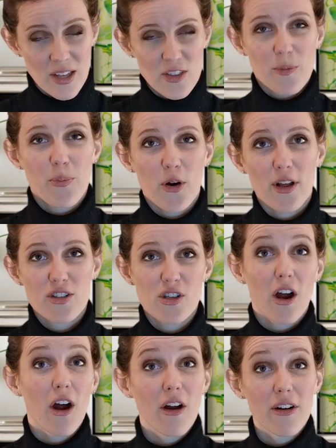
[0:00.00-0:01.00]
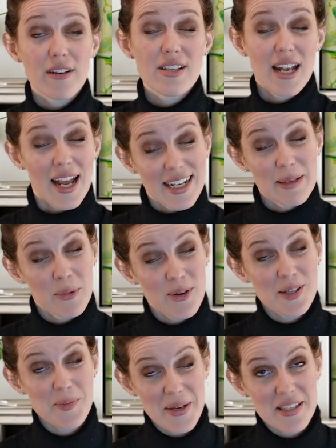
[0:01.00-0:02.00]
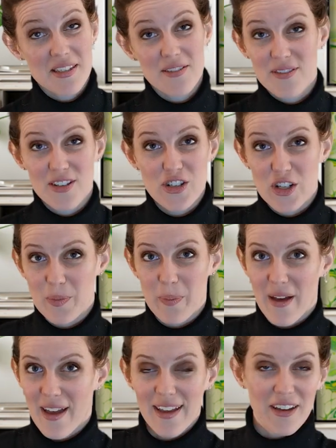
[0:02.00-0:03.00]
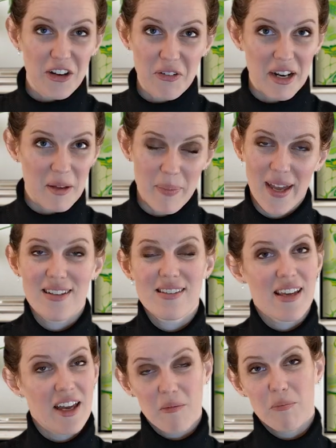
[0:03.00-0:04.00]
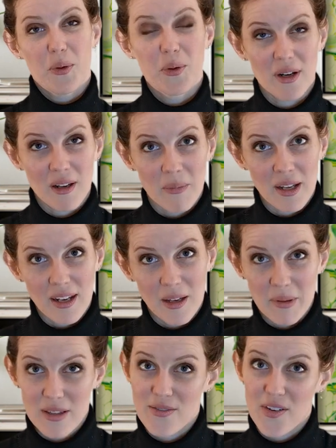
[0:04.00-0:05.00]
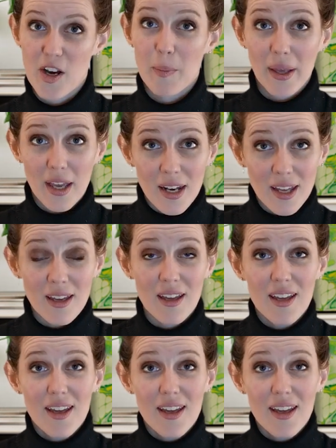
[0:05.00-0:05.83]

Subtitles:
The products are slightly more expensive than just buying acrylic paints and pouring medium at the very beginning,